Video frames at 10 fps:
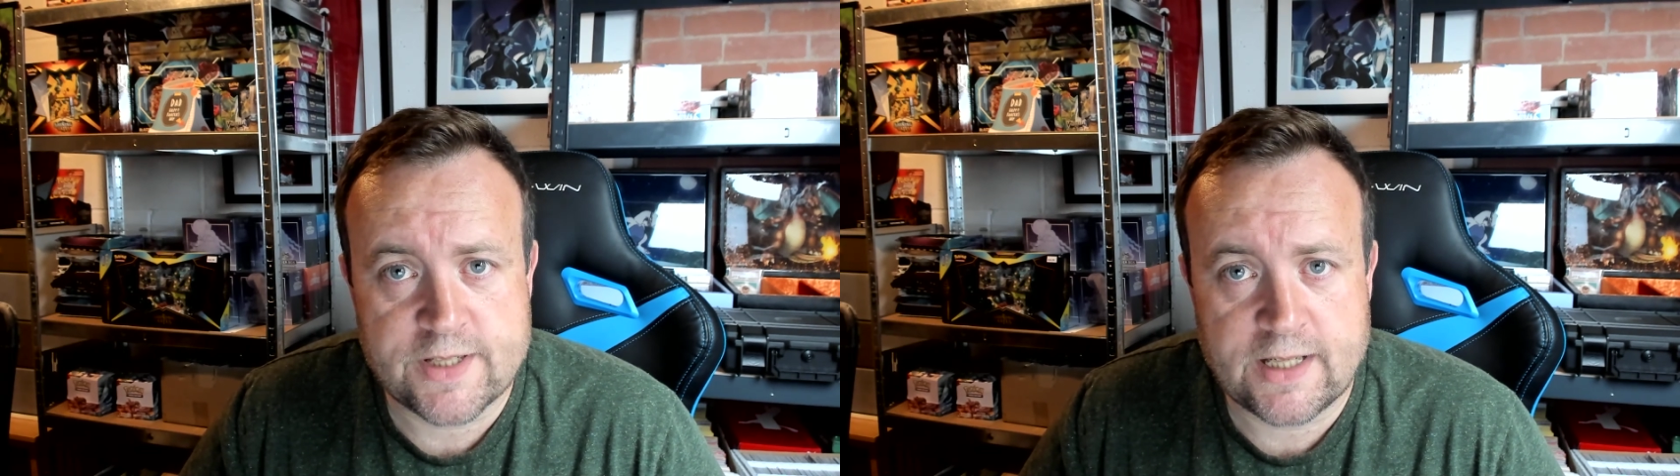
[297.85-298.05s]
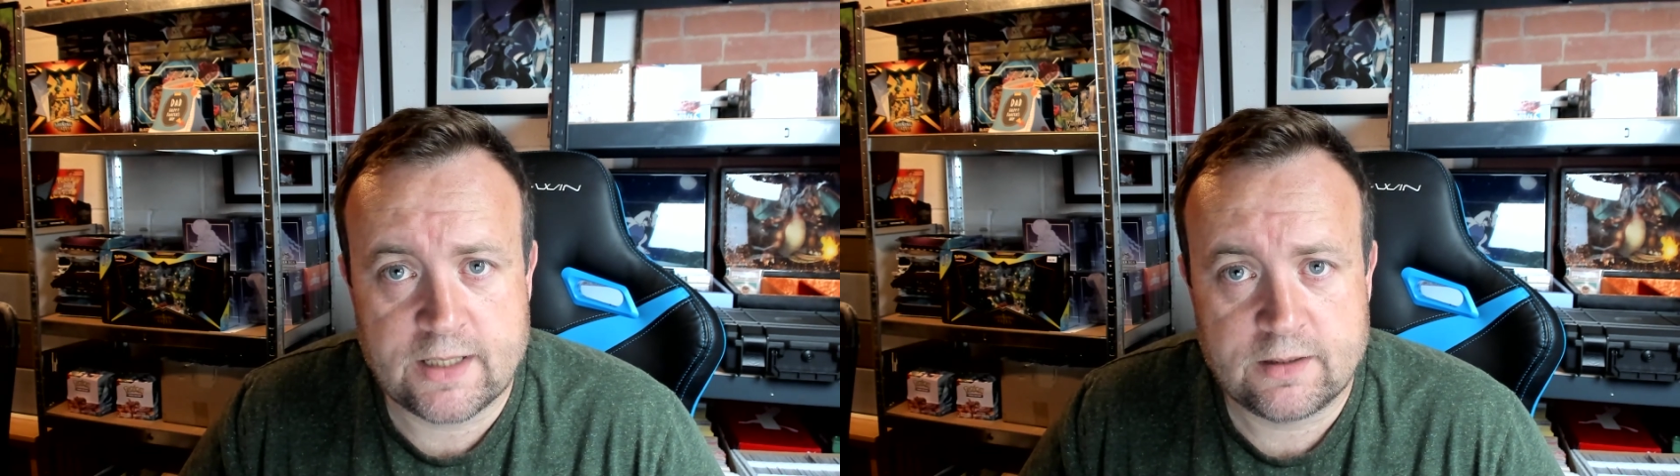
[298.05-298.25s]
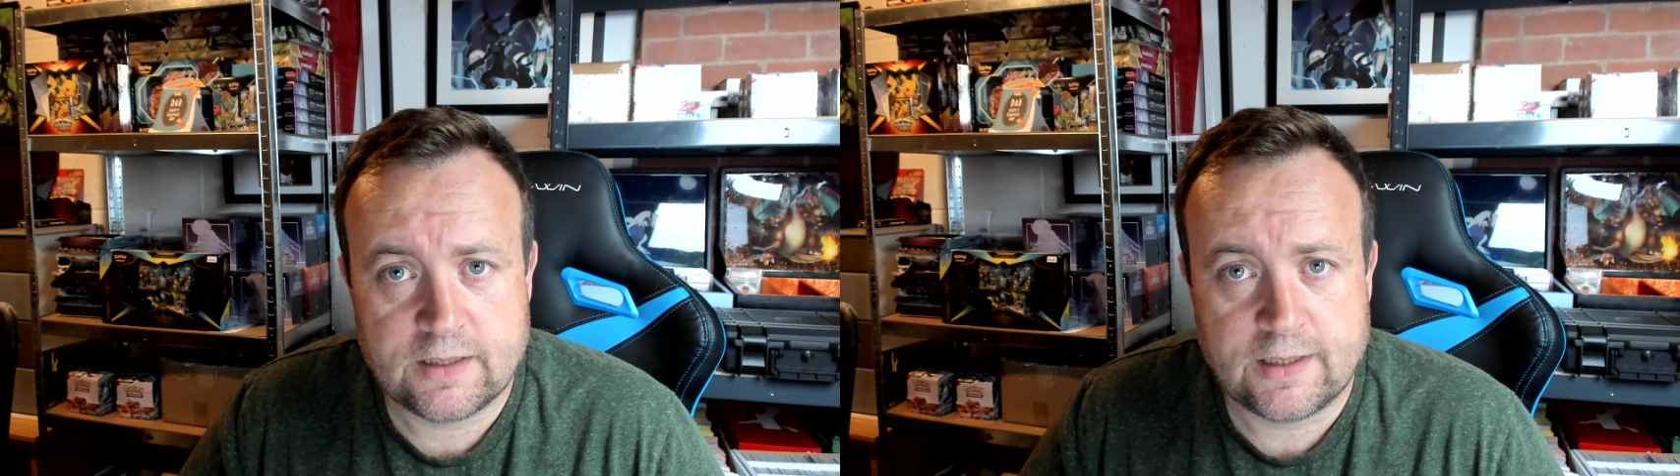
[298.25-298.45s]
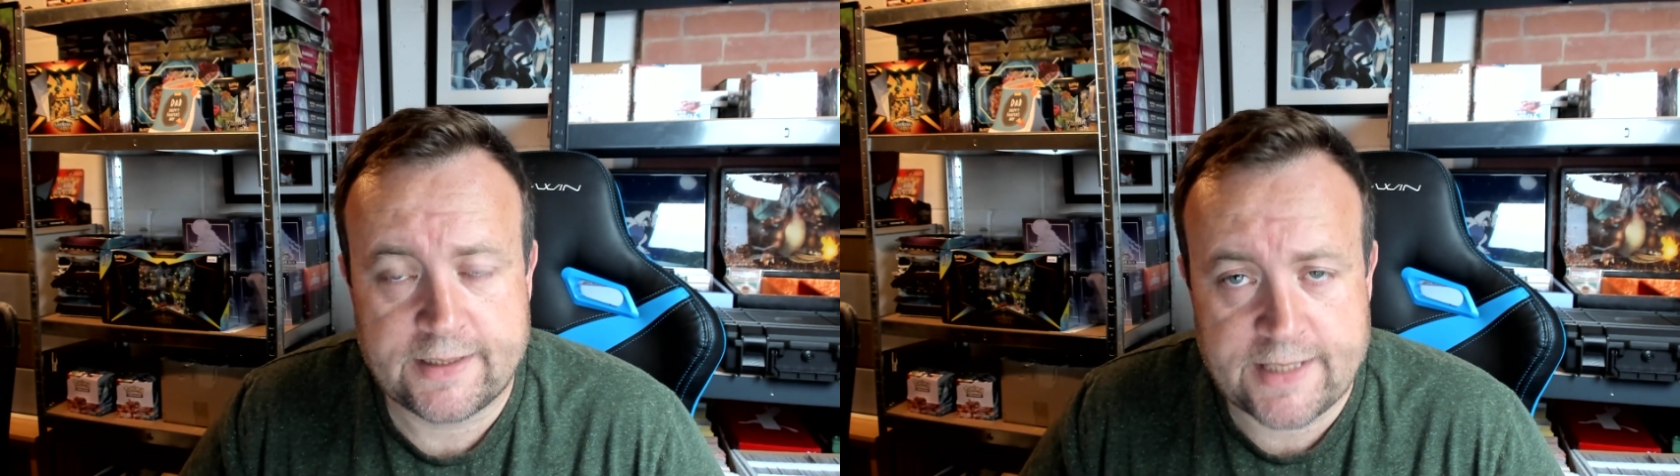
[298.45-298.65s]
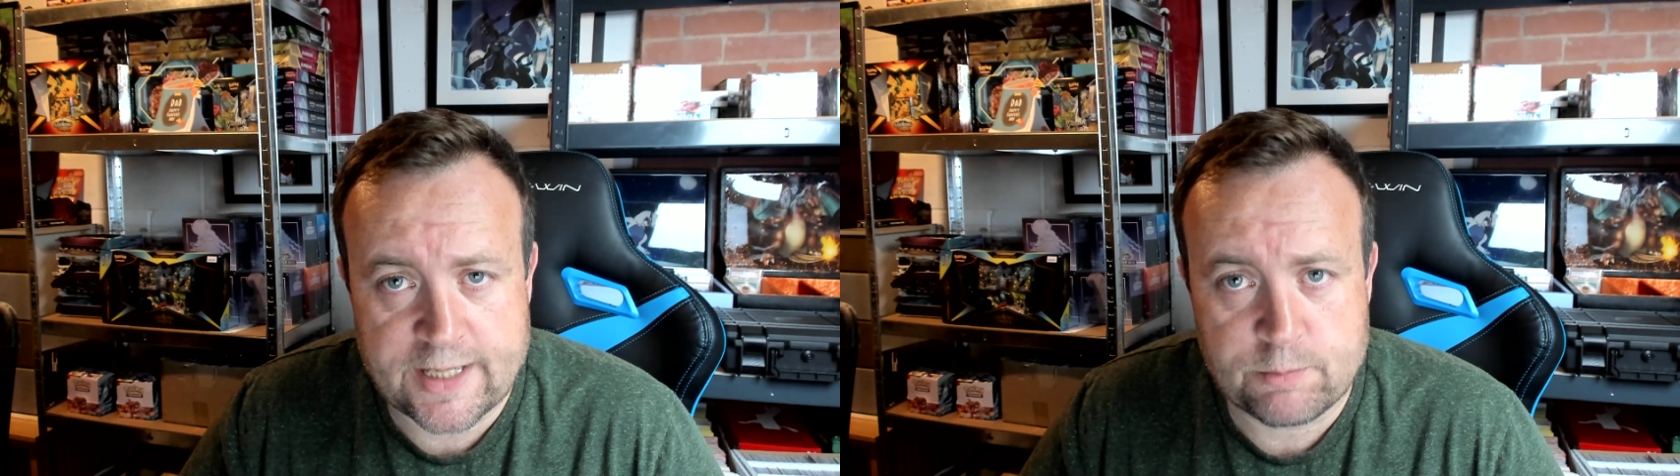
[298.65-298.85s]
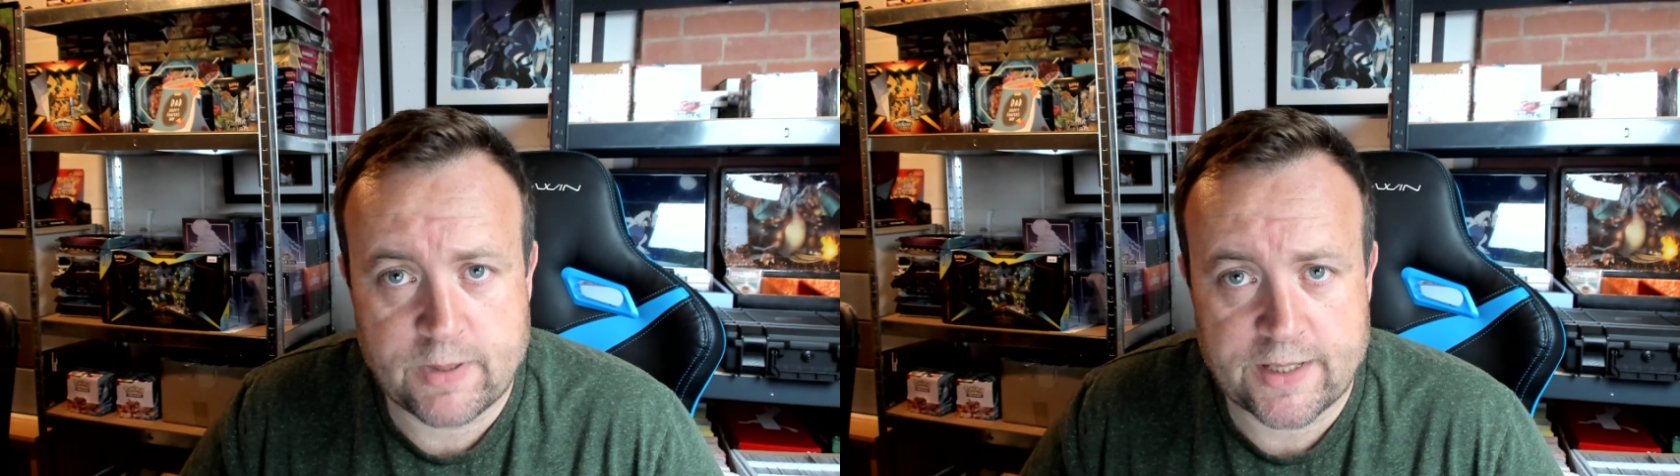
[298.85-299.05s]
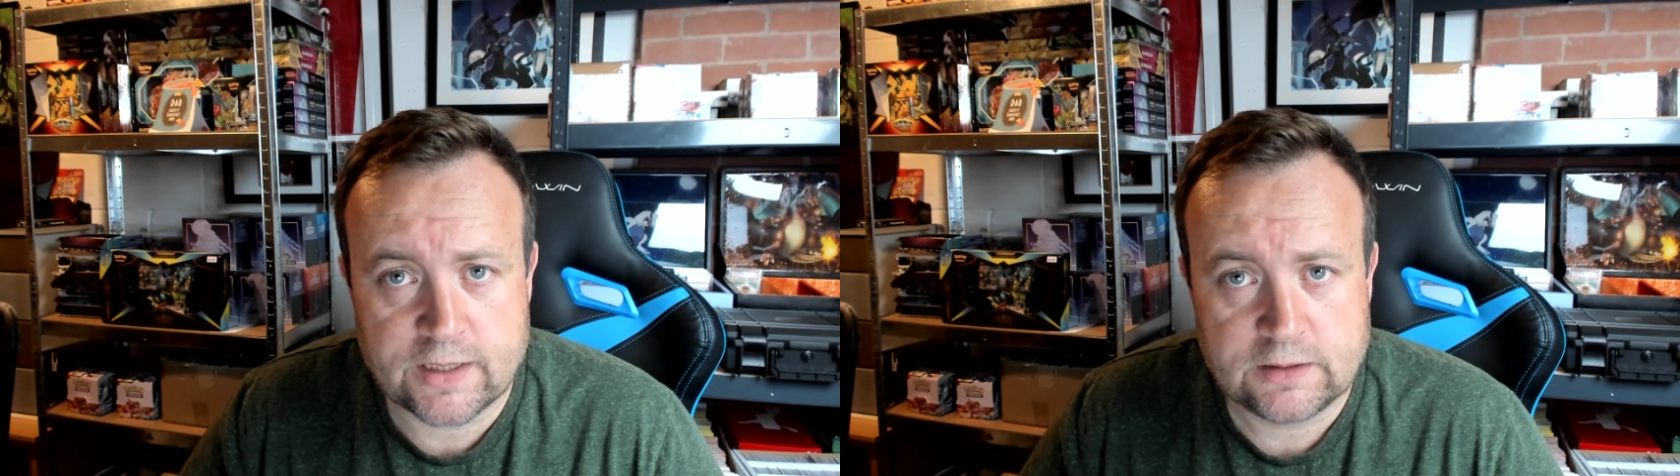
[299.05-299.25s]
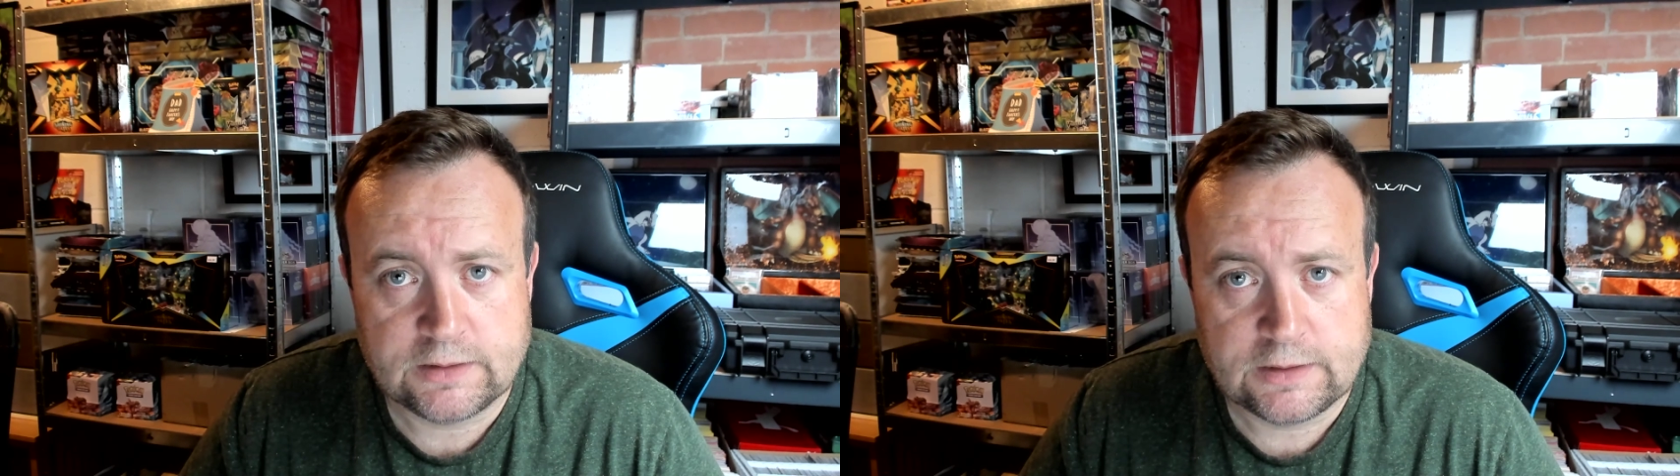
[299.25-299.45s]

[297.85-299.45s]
now, getting better.